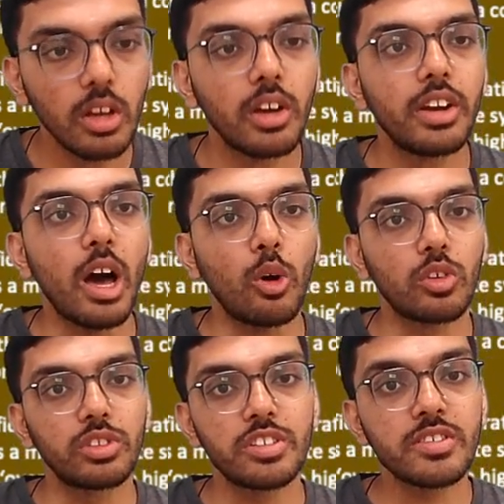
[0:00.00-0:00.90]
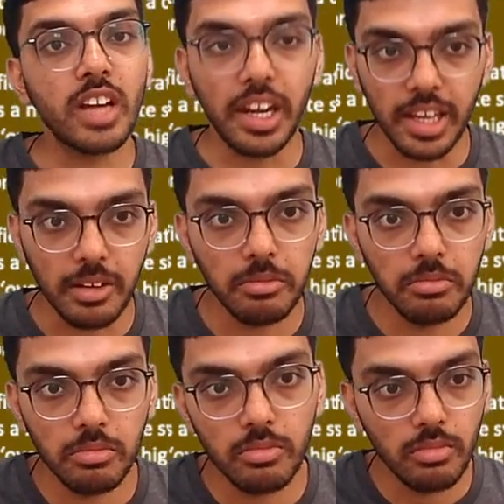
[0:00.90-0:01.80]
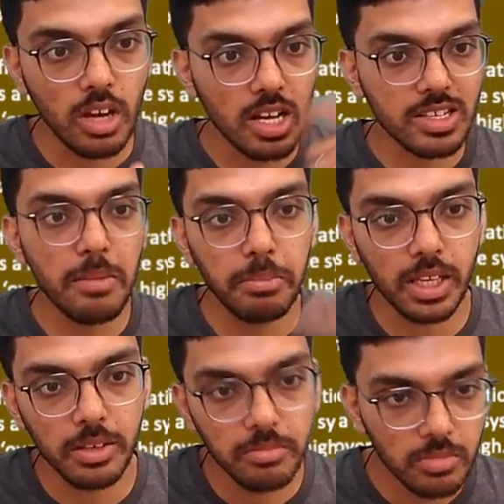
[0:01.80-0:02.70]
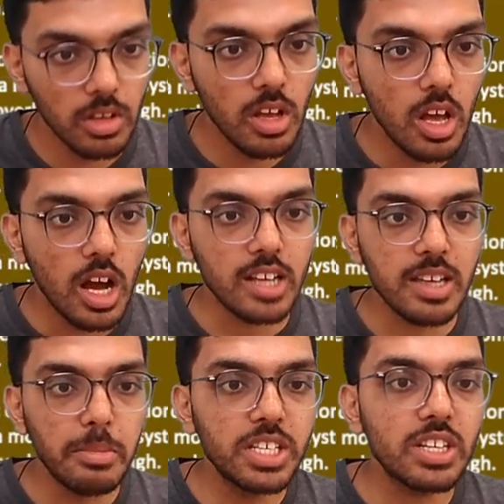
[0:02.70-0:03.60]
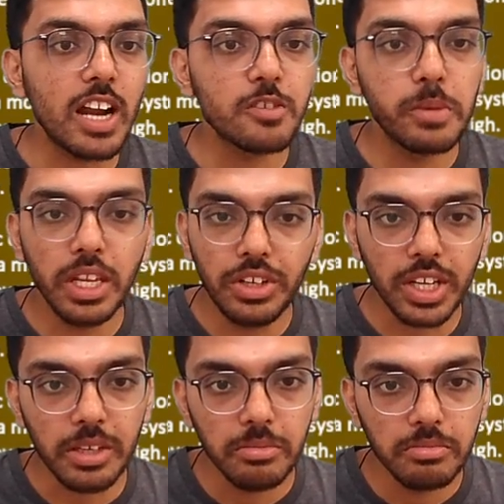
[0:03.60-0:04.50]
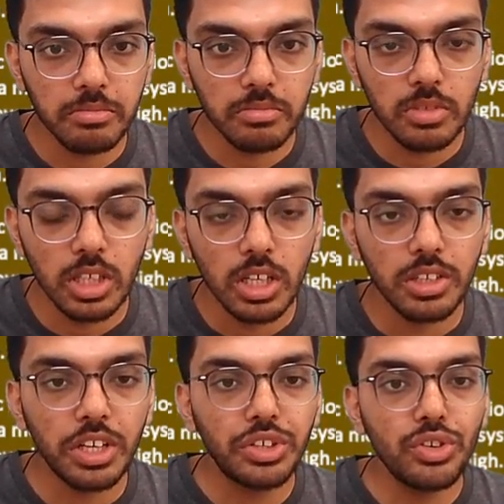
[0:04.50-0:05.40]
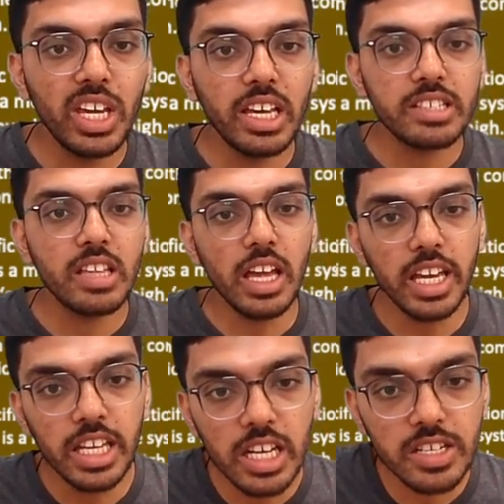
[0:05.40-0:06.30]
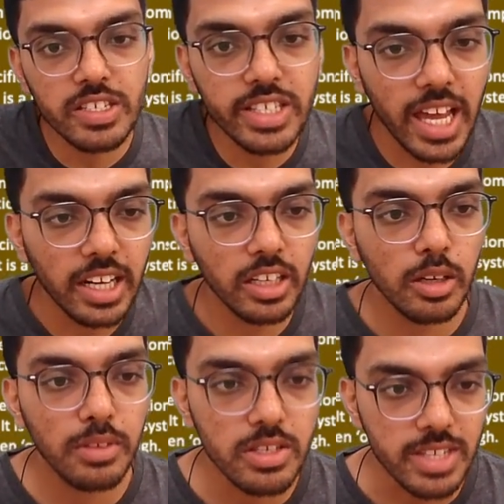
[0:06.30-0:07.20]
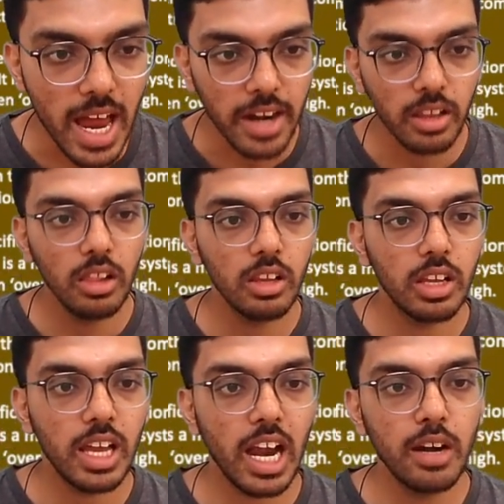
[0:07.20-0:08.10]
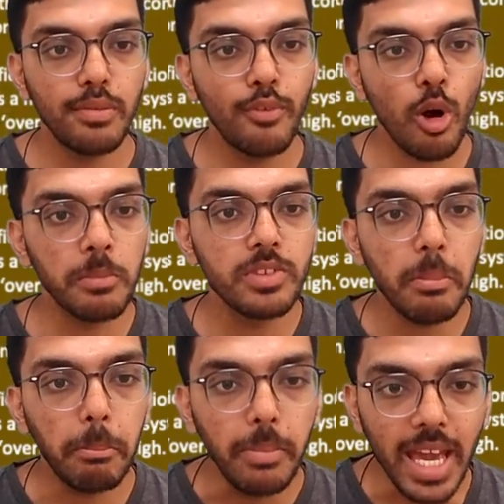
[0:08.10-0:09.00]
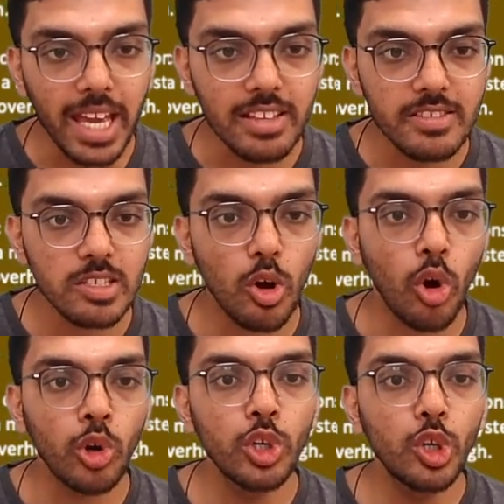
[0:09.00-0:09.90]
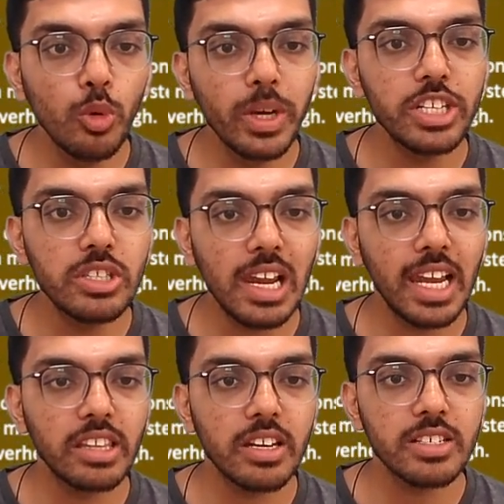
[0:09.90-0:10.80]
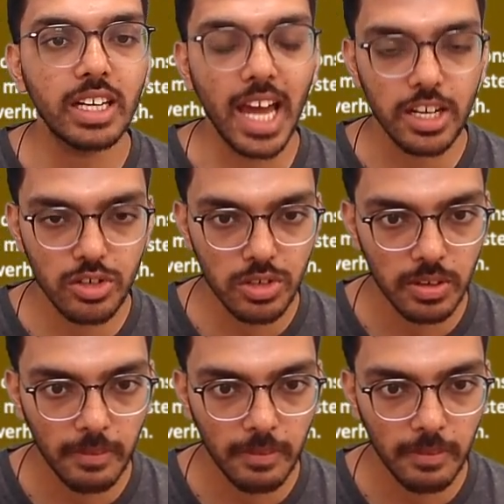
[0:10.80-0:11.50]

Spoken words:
Now, this is cutting. Assembly. Assembly starts with the tree. The tree is the inner skeleton of the saddle and forms a base onto which the leather is attached.